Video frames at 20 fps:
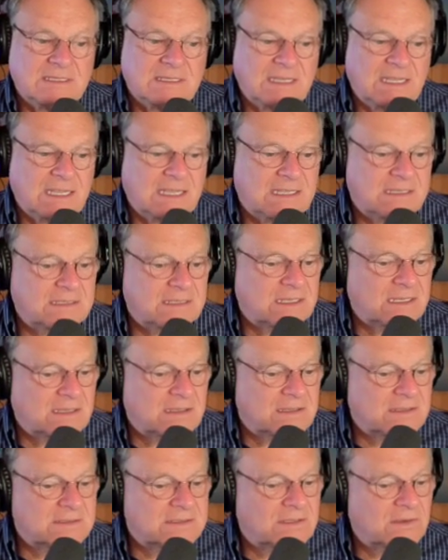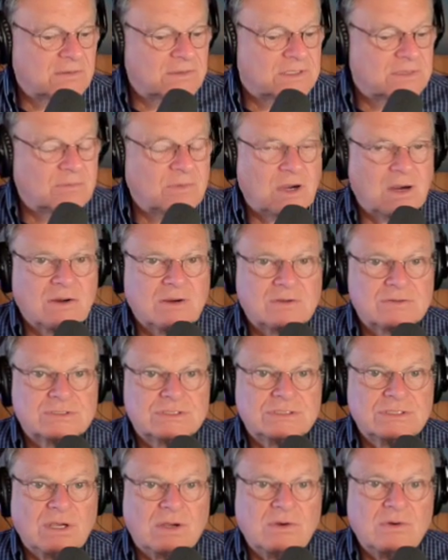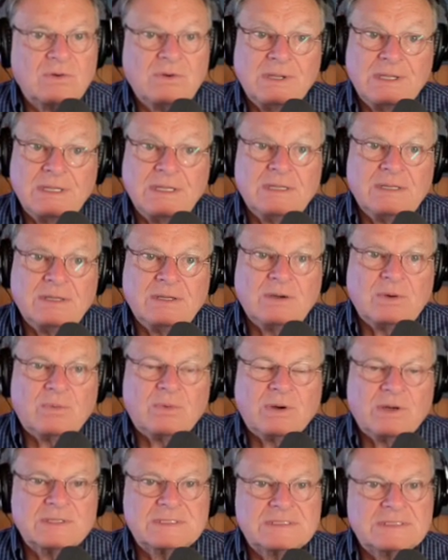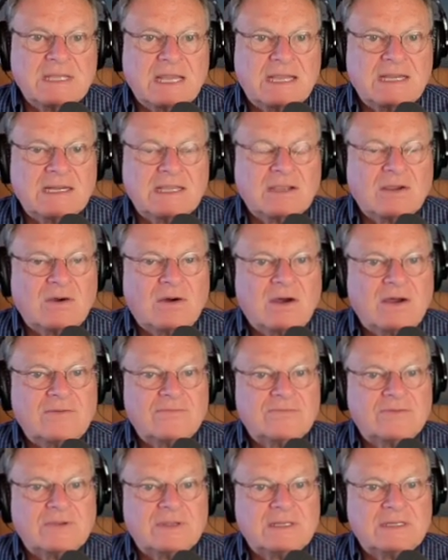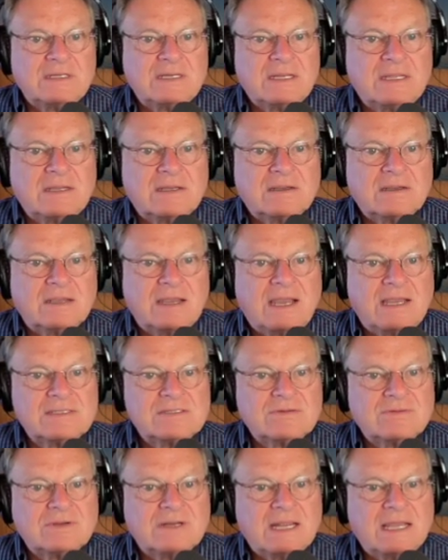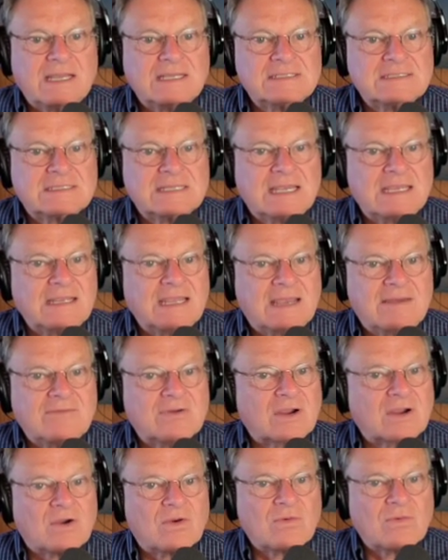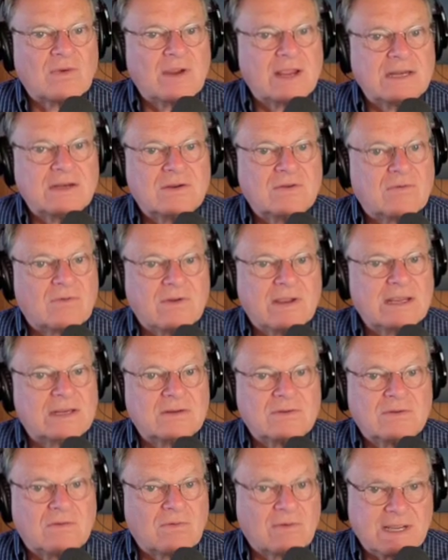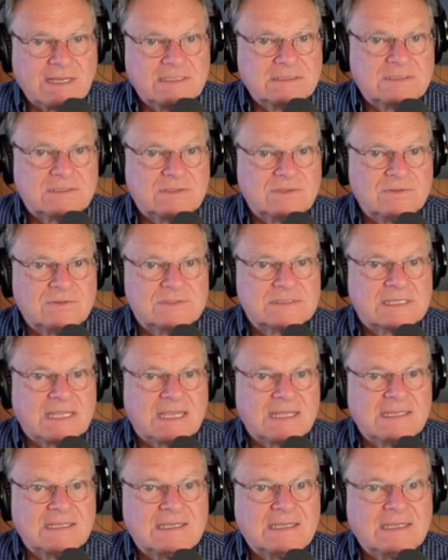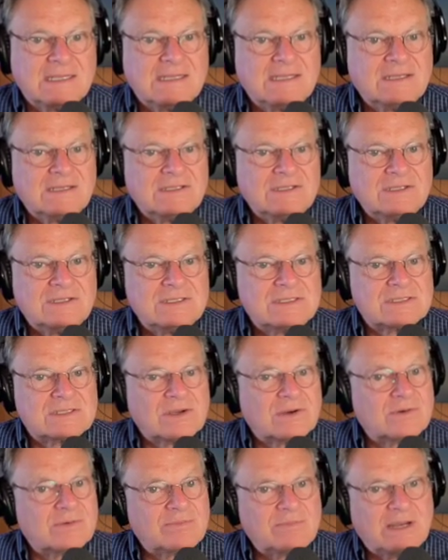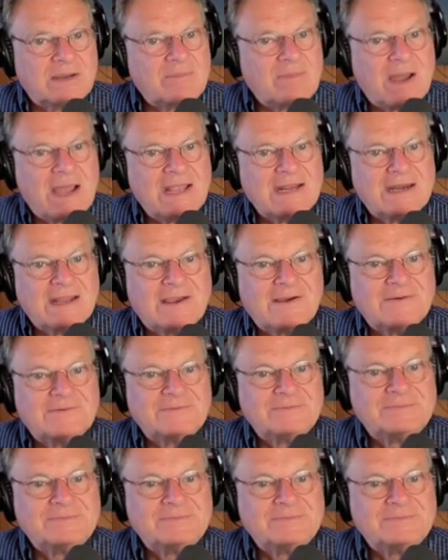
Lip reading: And until tomorrow's show, we're signing off. And Kaiser and I say have a great, great, great Tuesday. So bye-bye now.